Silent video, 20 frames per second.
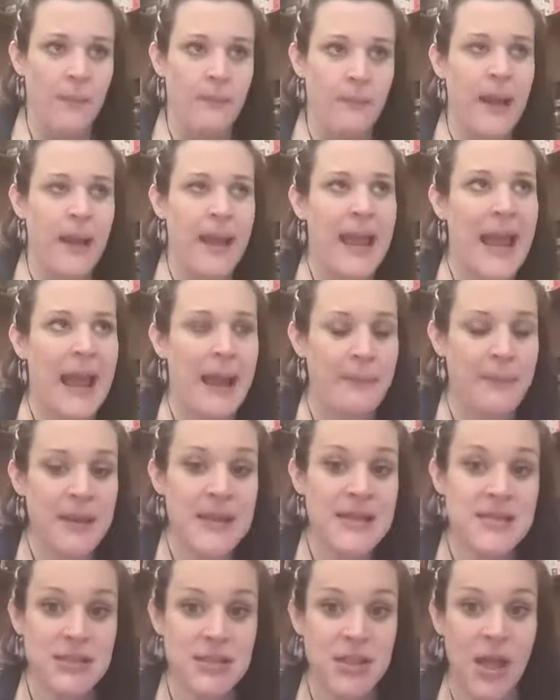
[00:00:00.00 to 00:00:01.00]
my
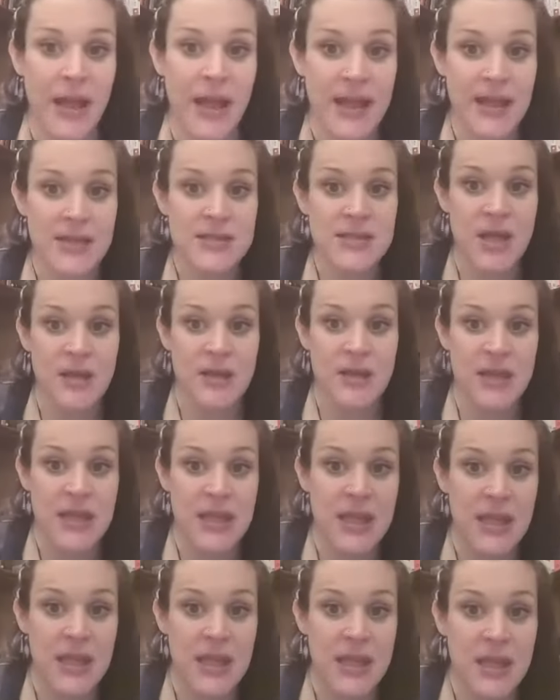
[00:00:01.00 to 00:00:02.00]
happiest clients are
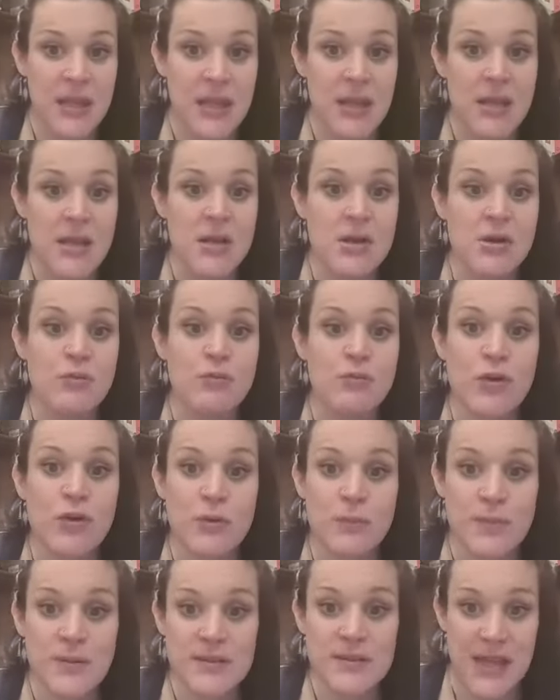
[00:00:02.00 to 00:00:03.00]
the
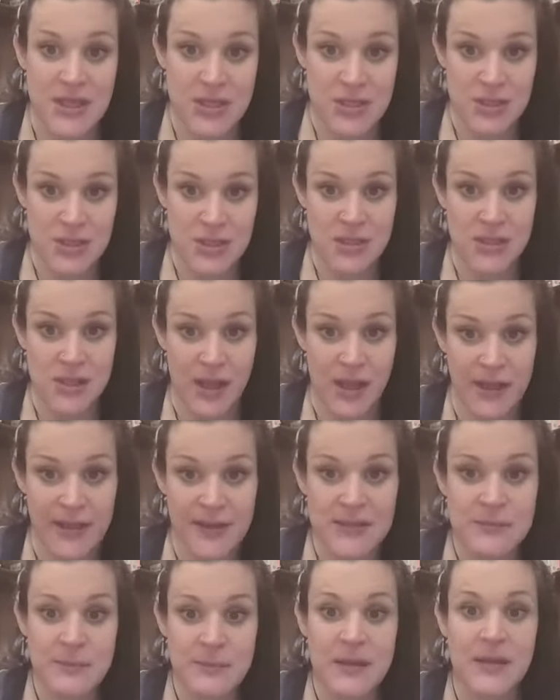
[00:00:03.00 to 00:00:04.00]
group session
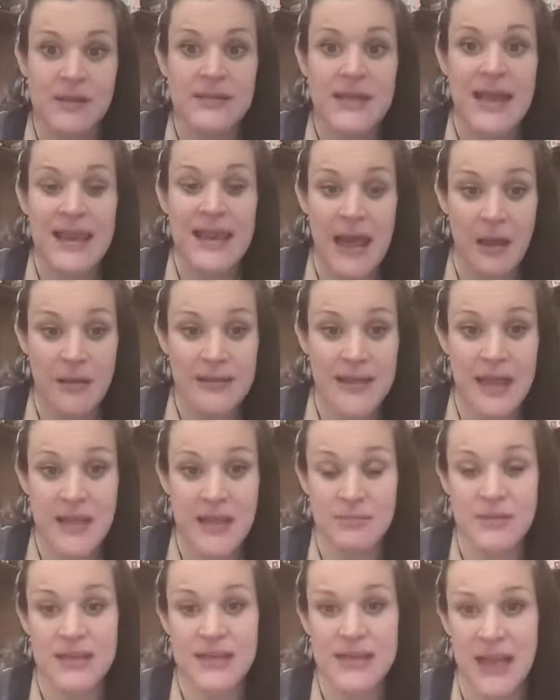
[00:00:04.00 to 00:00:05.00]
clients, because I help
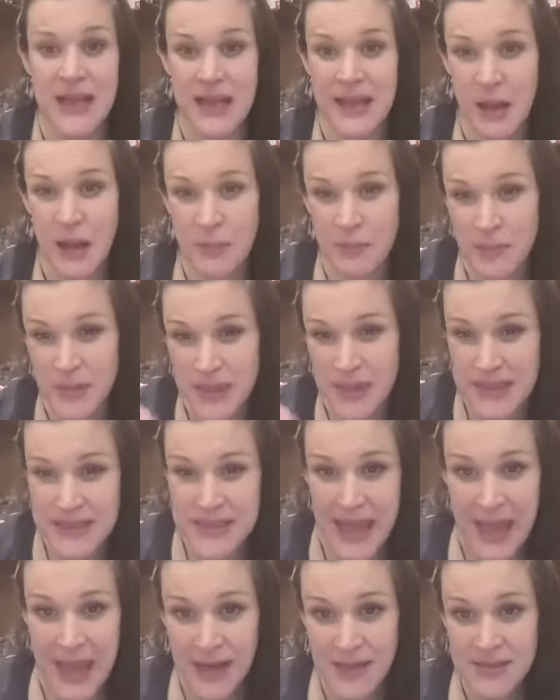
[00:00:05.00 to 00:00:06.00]
them
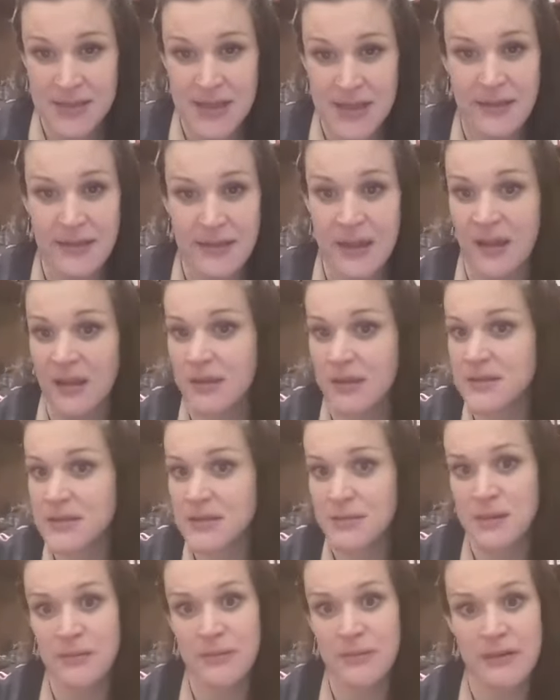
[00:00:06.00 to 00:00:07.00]
connect, and
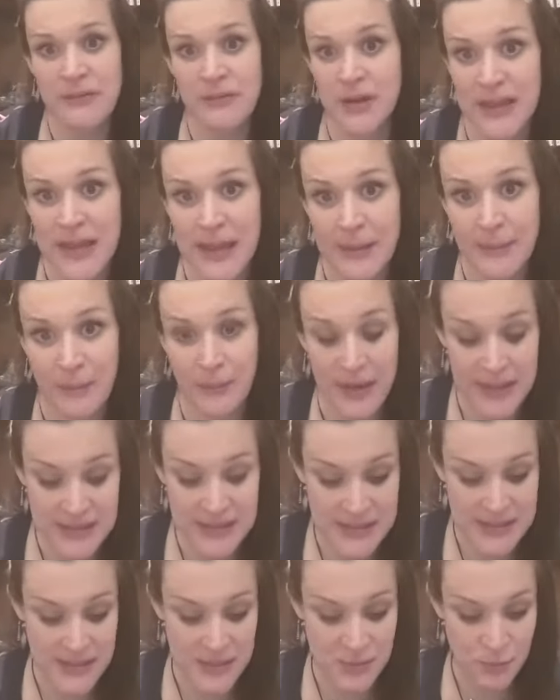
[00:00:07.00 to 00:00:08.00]
some of them even
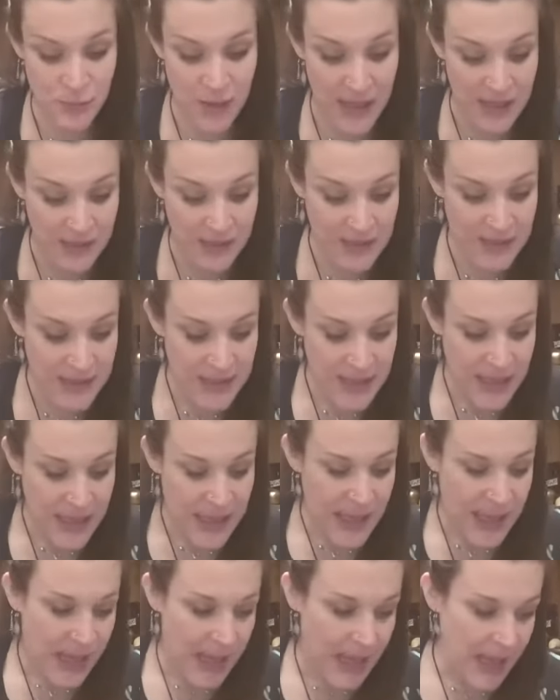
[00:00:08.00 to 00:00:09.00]
collaborated as well.
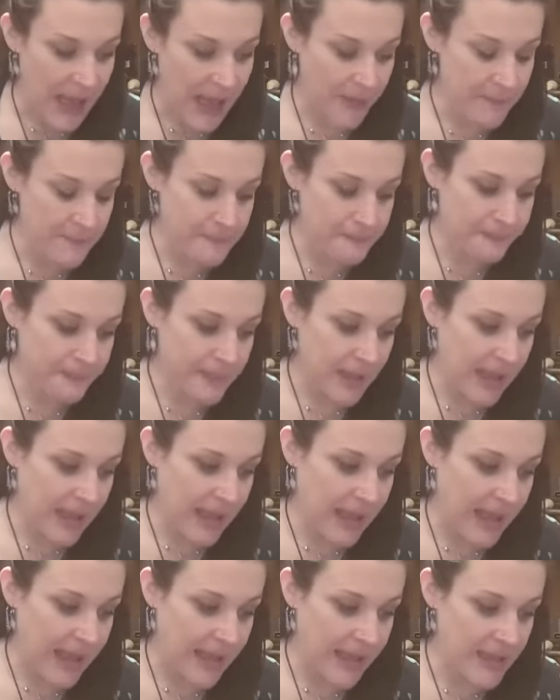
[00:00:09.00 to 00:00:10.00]

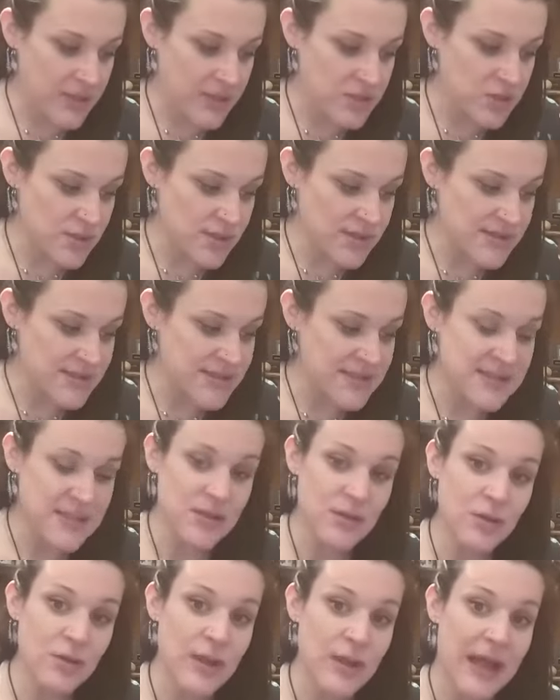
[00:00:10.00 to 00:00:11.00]
And you can
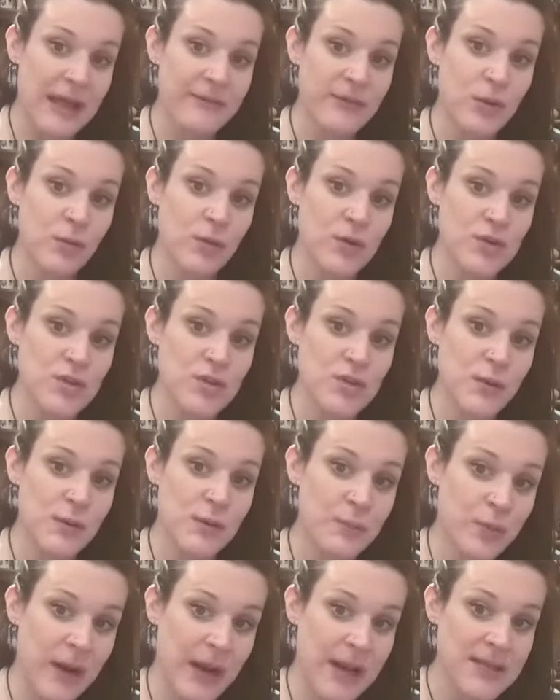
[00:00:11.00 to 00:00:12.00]
still have your
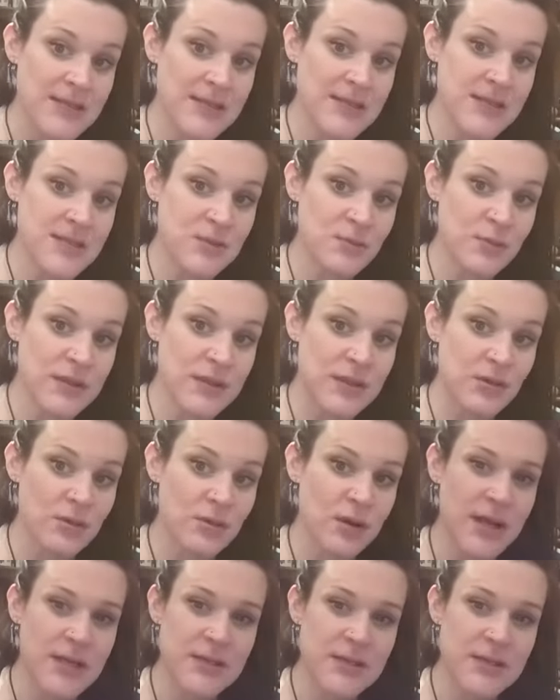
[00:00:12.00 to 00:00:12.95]
one-to-one practice with your